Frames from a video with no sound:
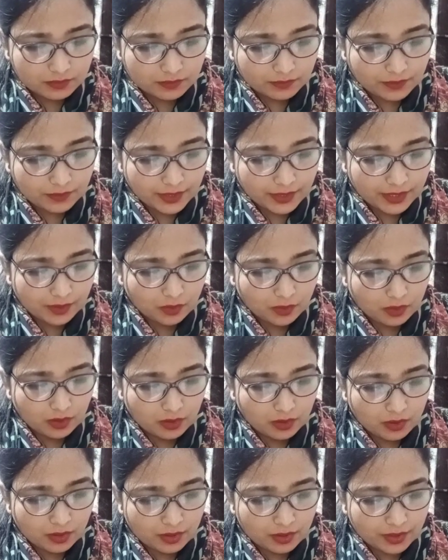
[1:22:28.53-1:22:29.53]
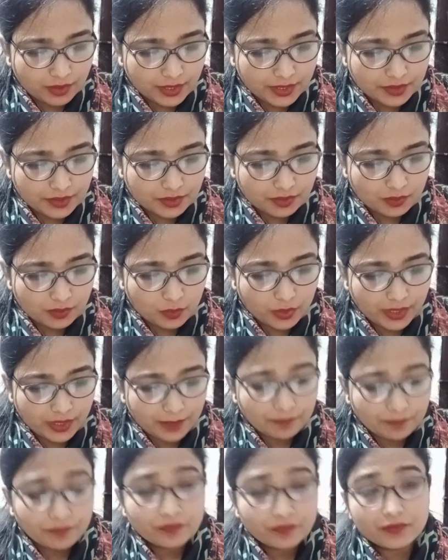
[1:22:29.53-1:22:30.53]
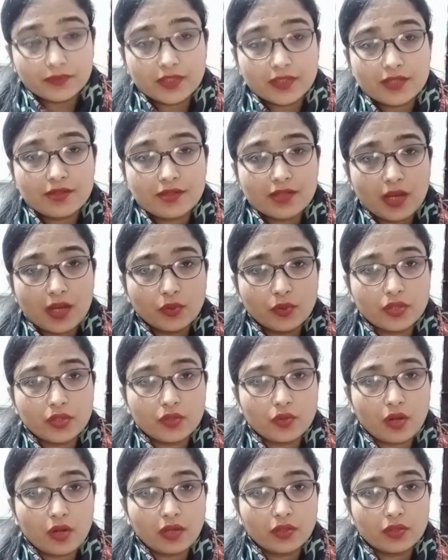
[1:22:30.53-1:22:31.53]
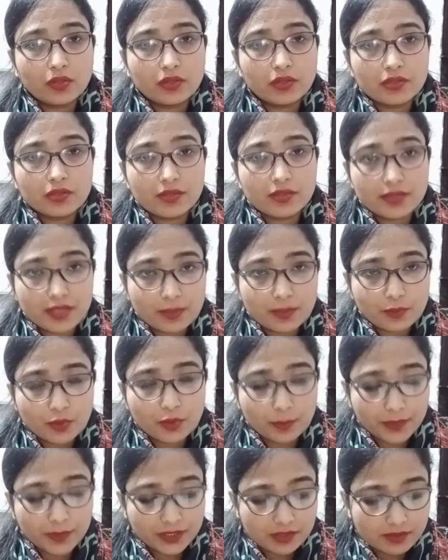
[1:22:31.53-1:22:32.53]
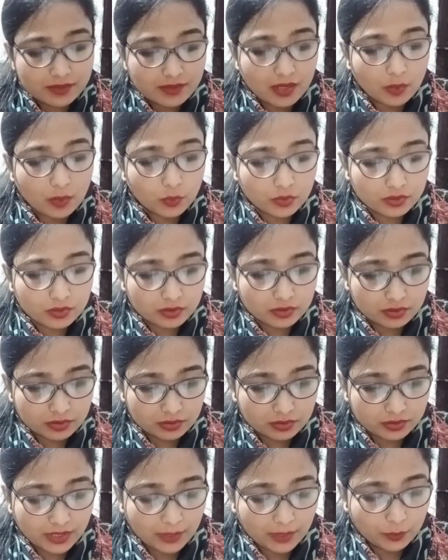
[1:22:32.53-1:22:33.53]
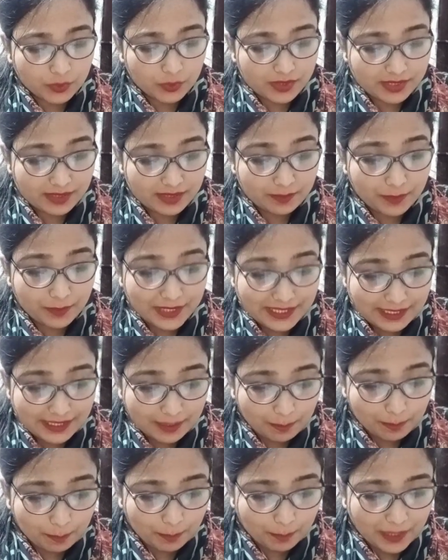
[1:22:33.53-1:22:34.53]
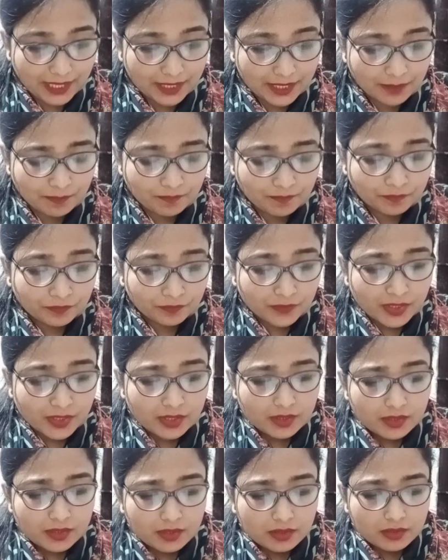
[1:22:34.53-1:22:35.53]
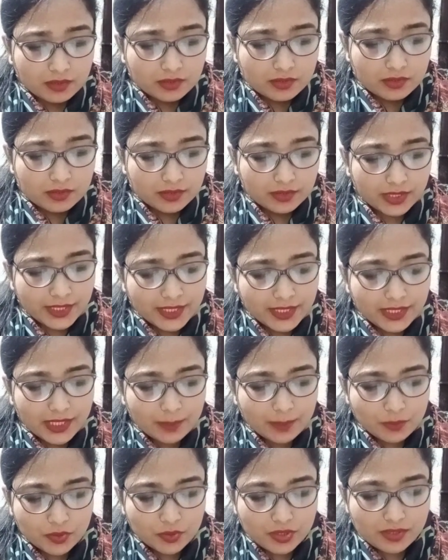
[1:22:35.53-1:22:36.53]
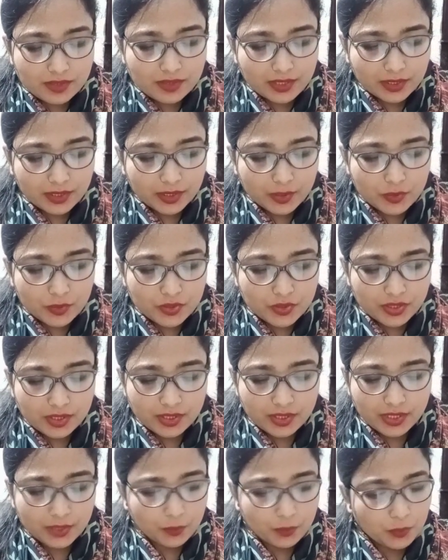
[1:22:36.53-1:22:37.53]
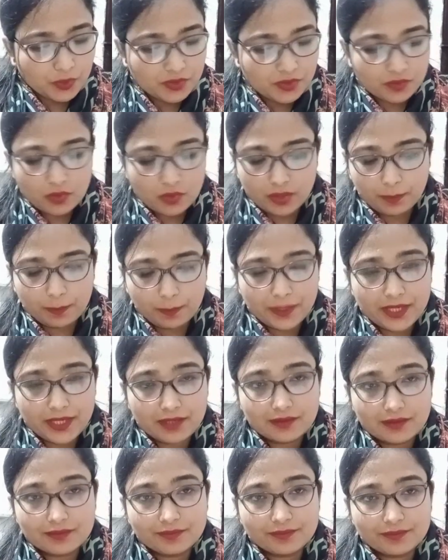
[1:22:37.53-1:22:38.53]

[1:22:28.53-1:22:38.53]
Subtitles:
where, all right, okay, this sound did not seem to be the sound that was expressing pain. Then he came to this conclusion, it was not pain.